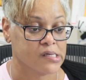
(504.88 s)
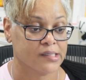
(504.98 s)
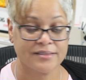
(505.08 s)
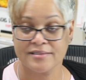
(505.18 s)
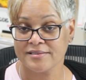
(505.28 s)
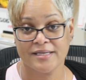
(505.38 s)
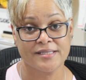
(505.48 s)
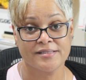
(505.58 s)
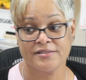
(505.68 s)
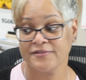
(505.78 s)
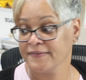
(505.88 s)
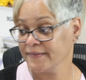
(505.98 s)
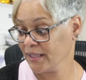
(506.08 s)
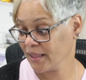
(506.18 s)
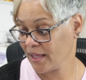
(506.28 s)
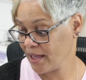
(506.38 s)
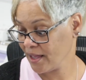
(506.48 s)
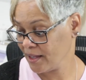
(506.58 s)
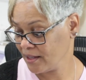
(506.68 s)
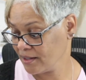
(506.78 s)
stay tuned for
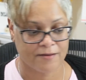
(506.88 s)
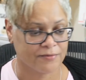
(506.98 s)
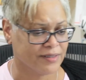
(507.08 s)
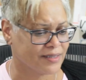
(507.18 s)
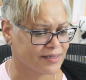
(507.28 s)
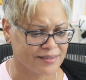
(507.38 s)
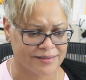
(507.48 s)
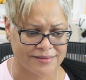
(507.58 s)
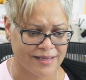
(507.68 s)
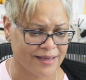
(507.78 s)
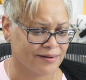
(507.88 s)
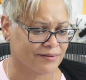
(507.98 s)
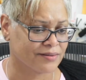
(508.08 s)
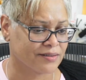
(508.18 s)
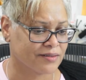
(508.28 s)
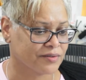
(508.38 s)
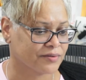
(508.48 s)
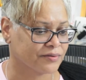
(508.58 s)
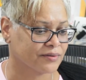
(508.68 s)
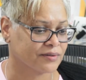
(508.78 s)
that. What else? I don't know.
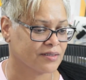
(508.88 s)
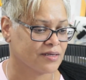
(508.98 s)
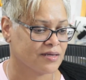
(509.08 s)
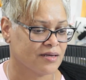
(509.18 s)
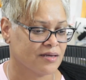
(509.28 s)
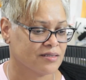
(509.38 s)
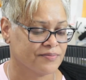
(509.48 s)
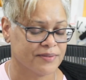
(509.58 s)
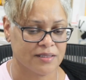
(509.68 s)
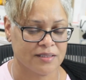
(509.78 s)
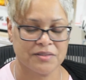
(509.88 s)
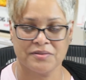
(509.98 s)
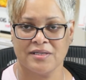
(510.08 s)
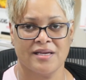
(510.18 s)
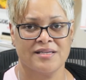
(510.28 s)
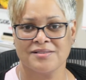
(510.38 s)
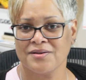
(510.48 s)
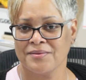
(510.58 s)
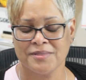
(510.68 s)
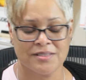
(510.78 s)
It's been a long day, so
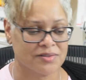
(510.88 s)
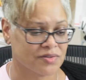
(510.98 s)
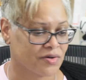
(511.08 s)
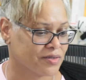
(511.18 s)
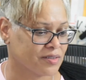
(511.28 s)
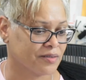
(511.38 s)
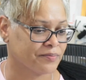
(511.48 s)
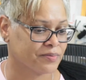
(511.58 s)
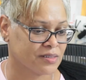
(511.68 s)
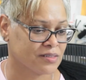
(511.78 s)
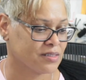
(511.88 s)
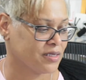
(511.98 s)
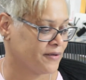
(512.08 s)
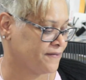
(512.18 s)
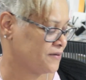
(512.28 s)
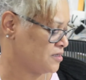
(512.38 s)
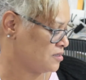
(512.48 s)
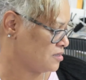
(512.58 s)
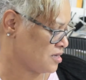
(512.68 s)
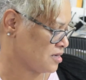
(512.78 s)
I'm just starting up this evening,
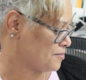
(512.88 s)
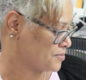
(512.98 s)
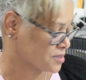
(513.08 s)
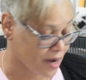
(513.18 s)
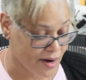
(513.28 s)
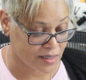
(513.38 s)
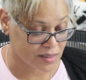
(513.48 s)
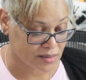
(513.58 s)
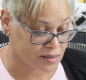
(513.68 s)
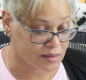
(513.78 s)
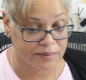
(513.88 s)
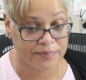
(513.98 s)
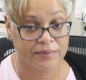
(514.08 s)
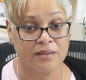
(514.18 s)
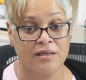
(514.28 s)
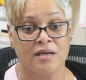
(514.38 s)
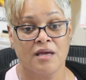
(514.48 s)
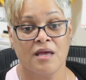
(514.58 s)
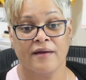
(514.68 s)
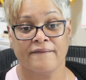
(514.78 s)
and I'm tired and sleepy
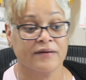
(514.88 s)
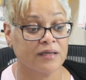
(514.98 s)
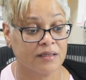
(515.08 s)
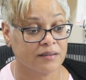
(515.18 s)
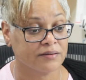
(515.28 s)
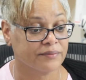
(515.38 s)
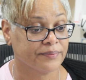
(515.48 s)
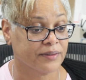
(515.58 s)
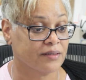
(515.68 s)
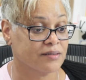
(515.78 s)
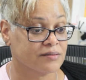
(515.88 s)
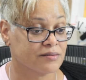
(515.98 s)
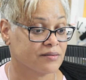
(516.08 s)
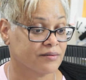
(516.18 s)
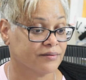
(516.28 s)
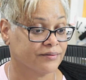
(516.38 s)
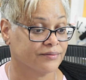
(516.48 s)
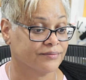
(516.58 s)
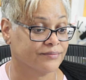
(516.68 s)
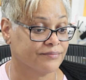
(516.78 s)
and ready to go to bed. So,
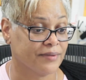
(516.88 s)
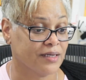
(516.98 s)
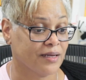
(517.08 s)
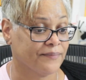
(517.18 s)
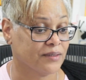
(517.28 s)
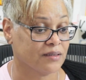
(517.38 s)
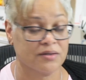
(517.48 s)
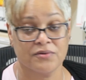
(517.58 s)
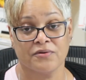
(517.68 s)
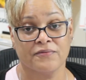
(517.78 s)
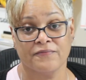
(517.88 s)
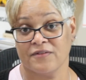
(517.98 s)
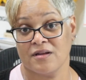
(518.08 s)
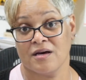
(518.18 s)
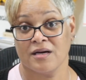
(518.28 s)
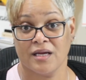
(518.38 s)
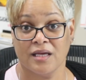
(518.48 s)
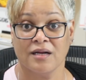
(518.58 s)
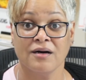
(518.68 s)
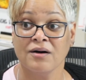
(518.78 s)
might not be a long vlog
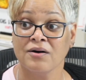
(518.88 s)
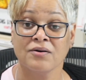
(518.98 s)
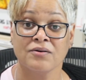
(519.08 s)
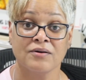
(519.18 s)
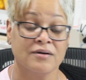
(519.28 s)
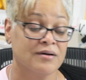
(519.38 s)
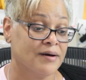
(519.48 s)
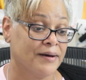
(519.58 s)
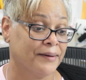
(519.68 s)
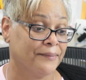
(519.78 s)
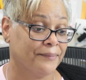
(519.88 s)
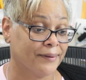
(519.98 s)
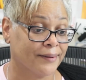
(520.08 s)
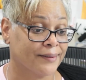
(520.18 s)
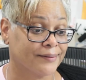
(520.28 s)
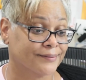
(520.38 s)
at all, but